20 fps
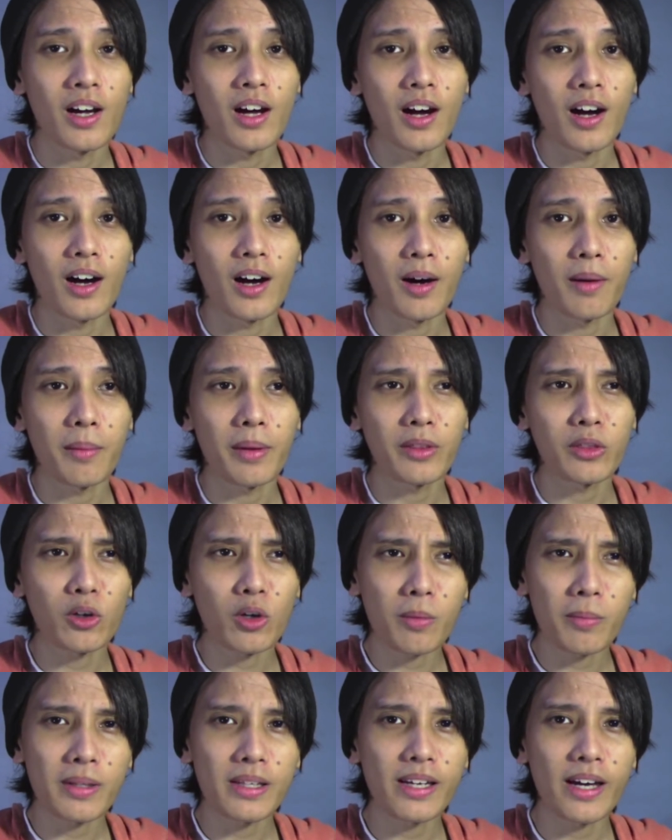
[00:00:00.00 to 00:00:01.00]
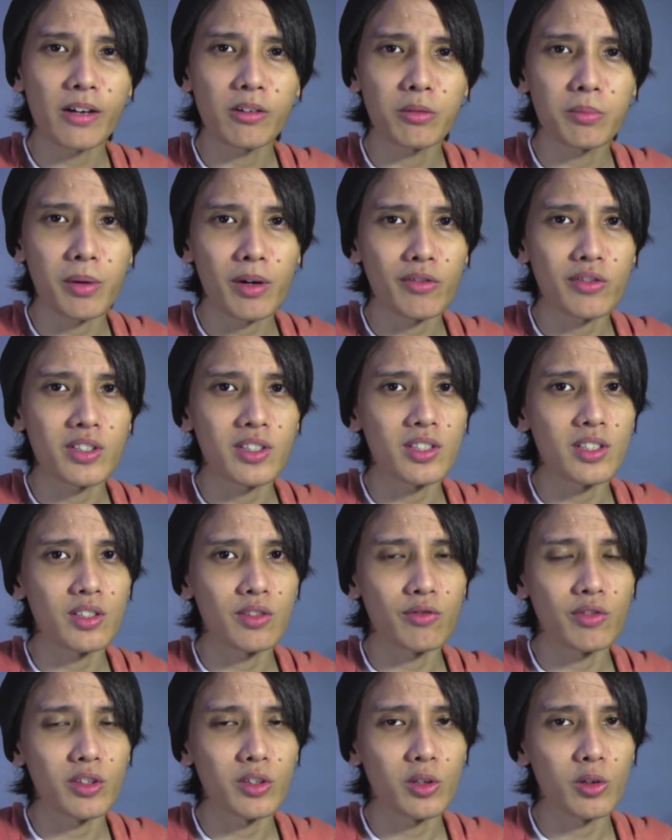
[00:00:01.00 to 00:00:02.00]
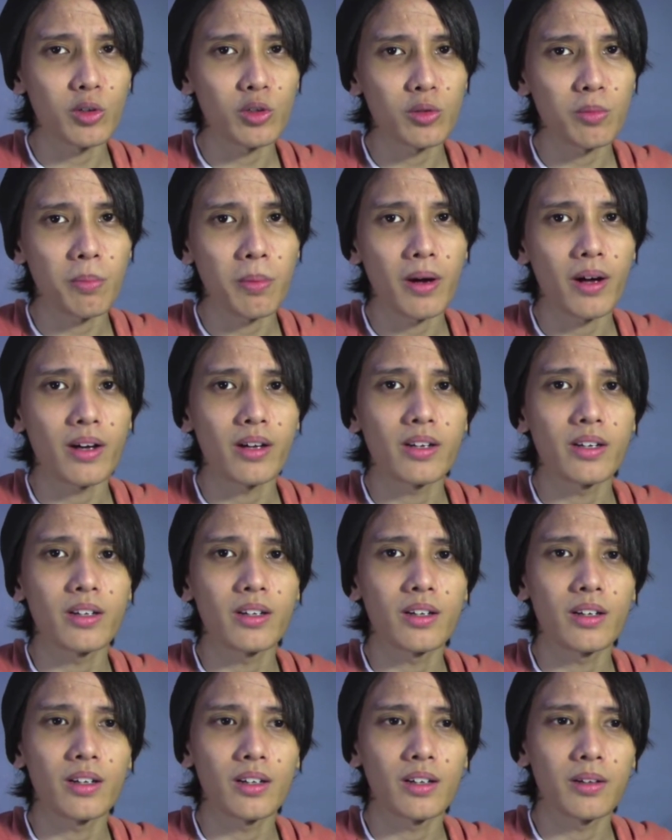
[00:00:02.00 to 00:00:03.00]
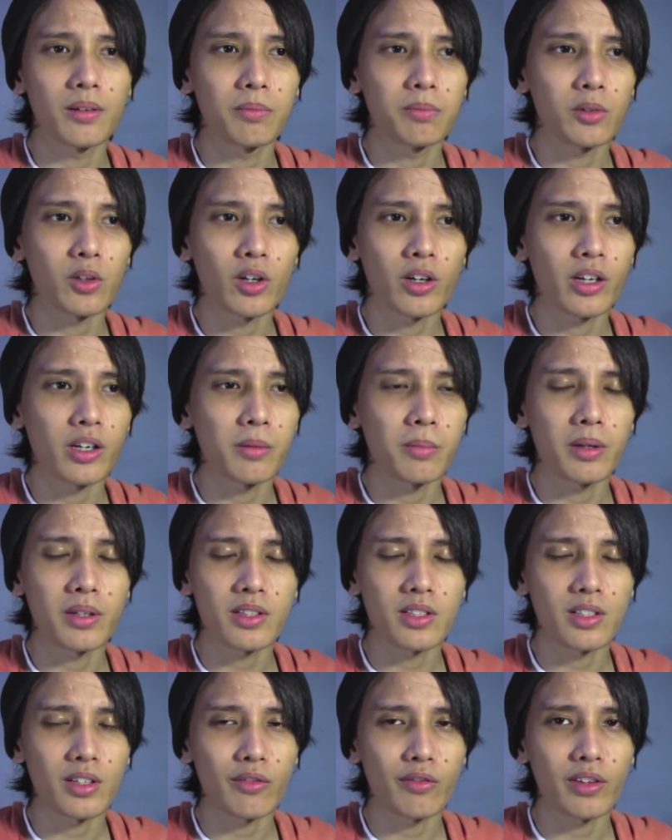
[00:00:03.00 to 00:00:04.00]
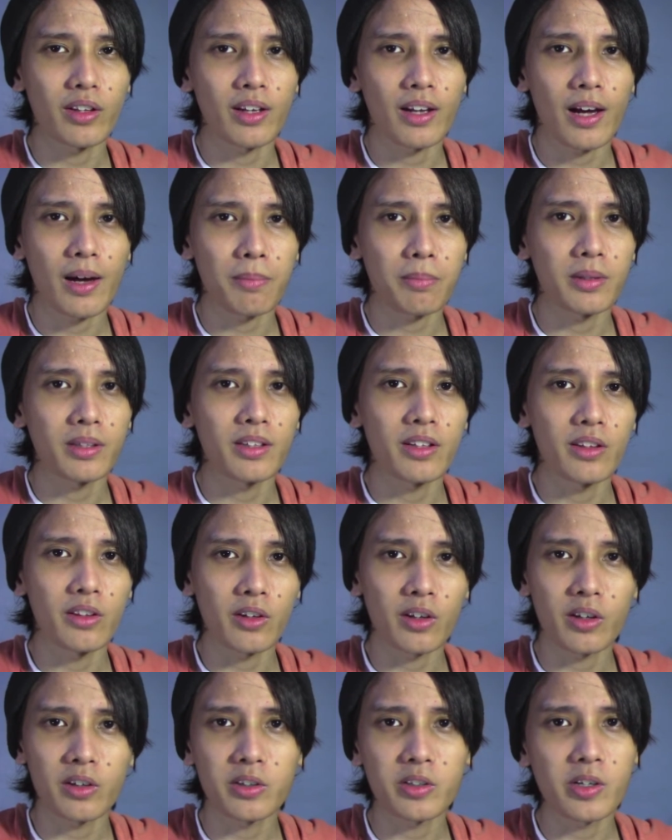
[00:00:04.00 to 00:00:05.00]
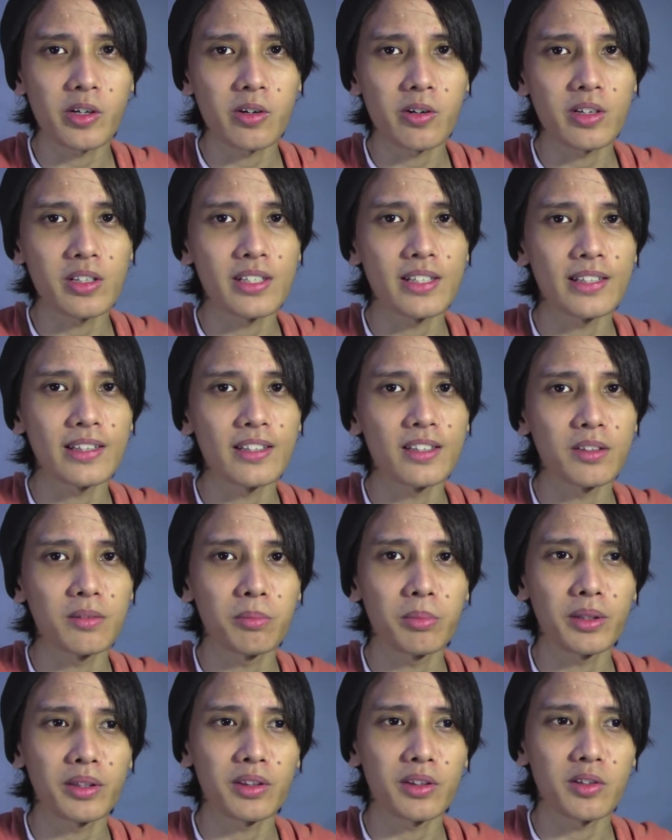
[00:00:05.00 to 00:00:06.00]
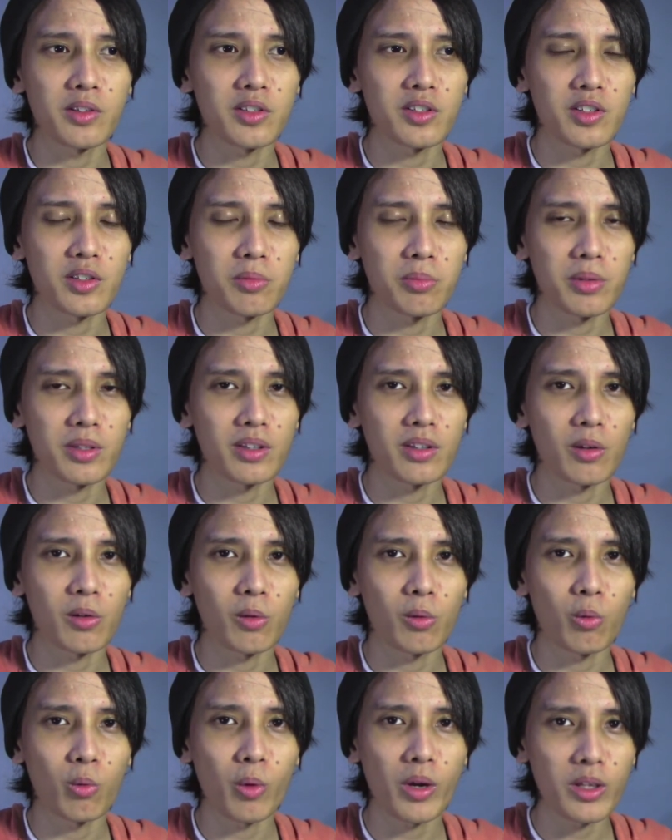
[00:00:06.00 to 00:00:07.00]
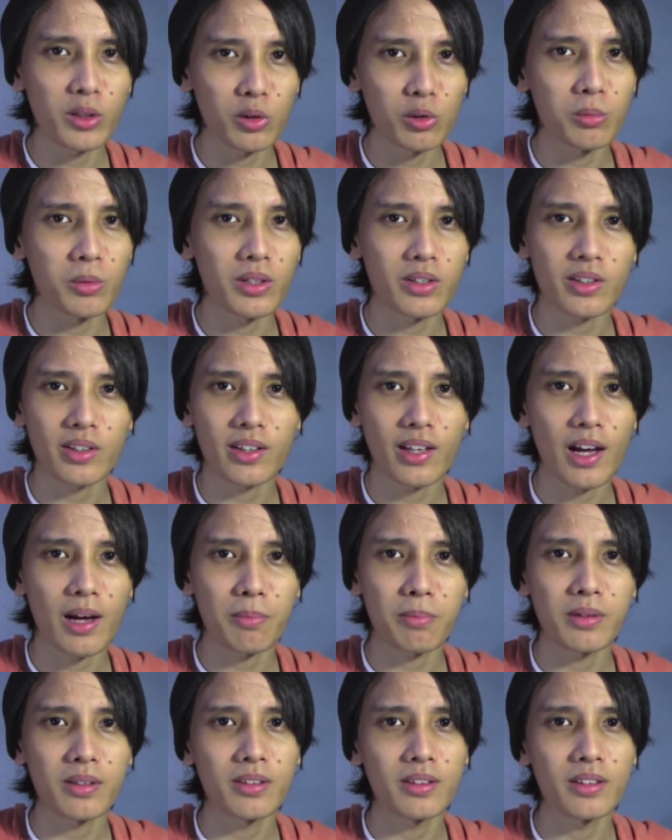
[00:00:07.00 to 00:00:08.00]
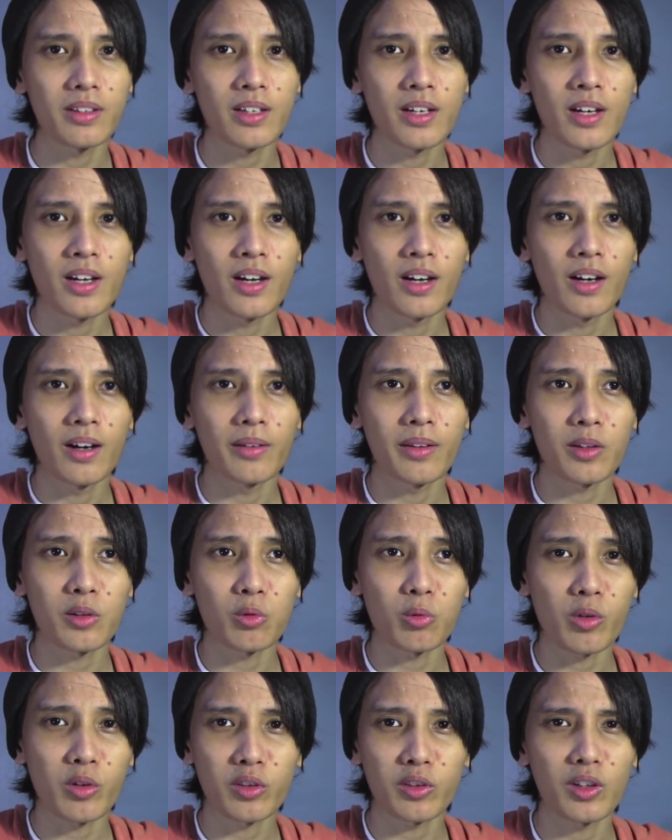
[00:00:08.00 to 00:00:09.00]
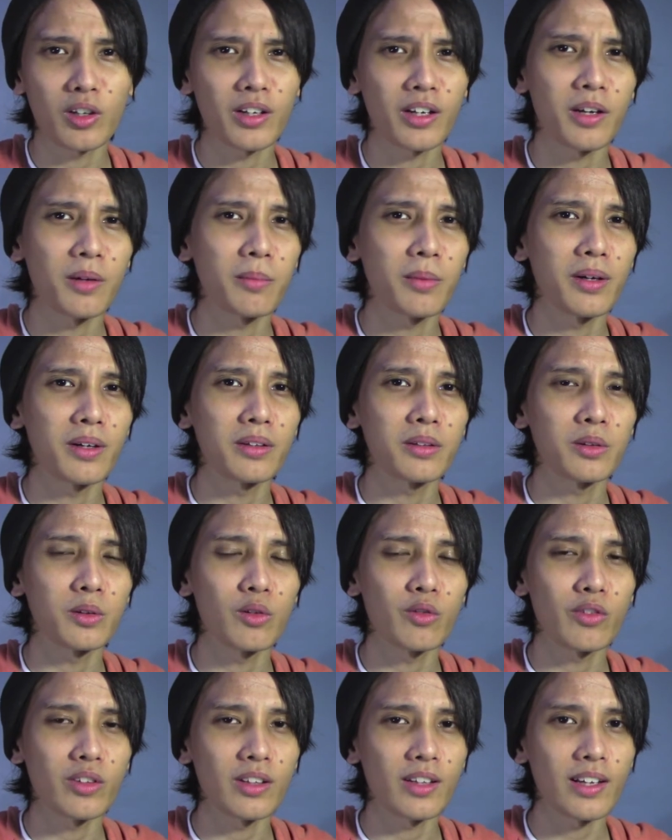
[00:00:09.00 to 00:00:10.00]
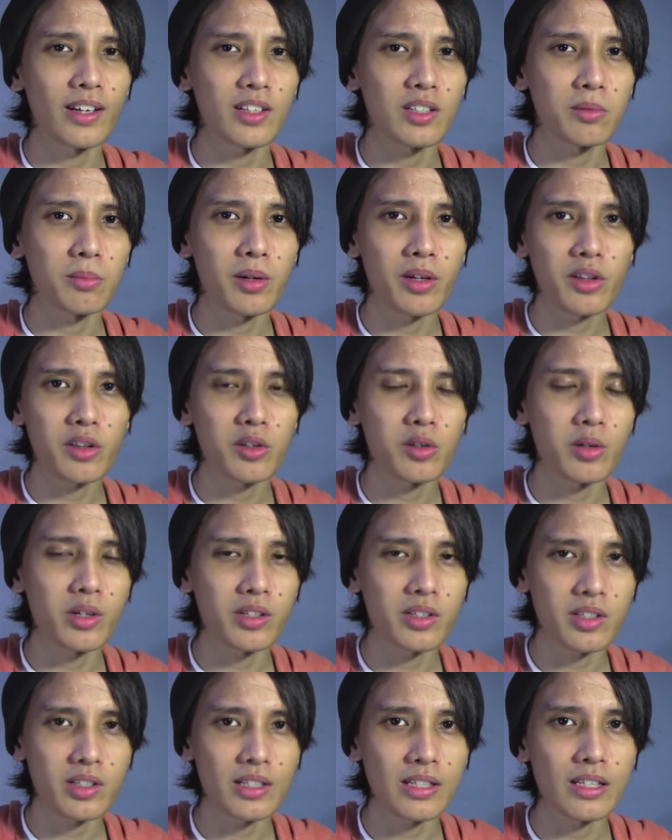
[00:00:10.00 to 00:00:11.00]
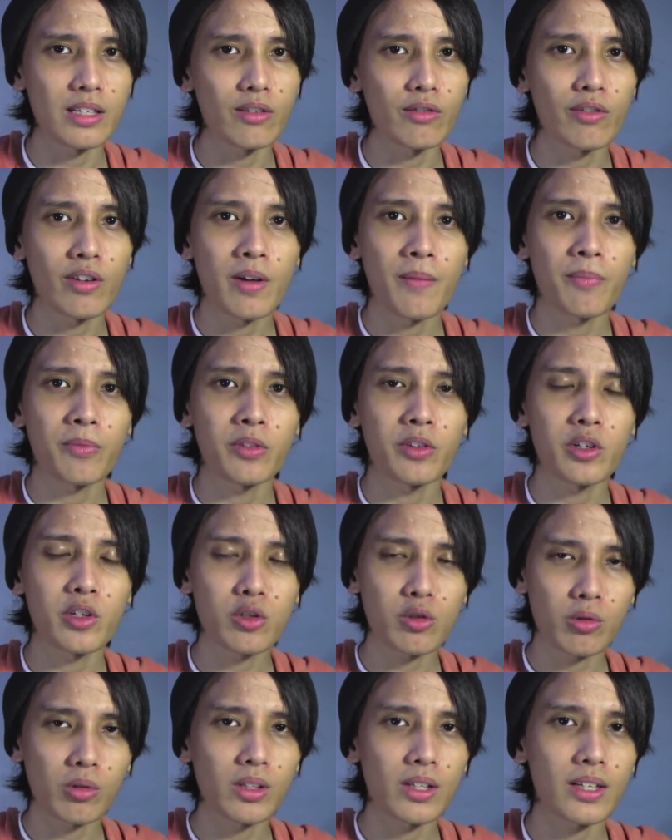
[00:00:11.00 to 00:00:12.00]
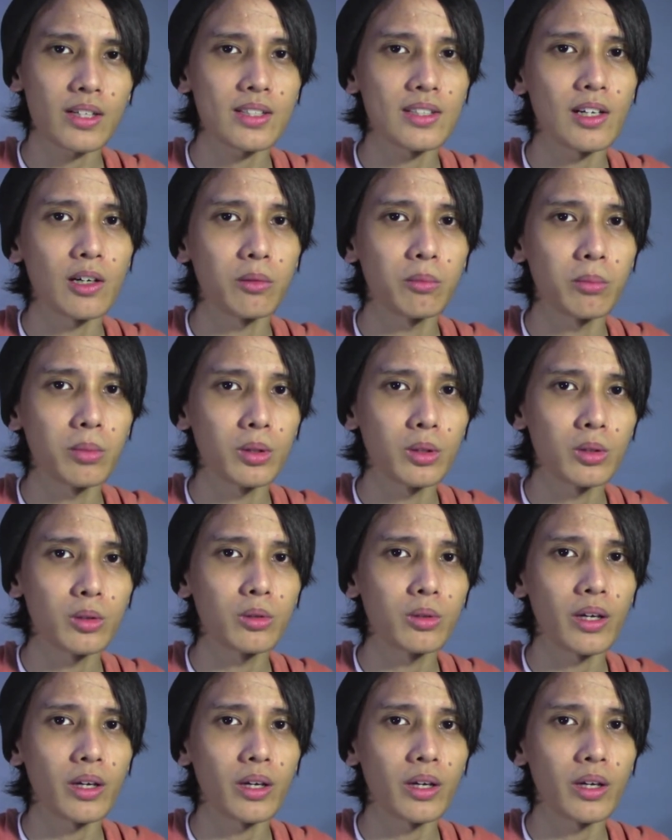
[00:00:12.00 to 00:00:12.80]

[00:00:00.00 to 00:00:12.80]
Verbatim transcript: And normally I would preface these videos by talking about stuff that happened in the country recently, but there's just been way too much that happened that's worth talking about over the last month, so I'll just leave the usual links down below.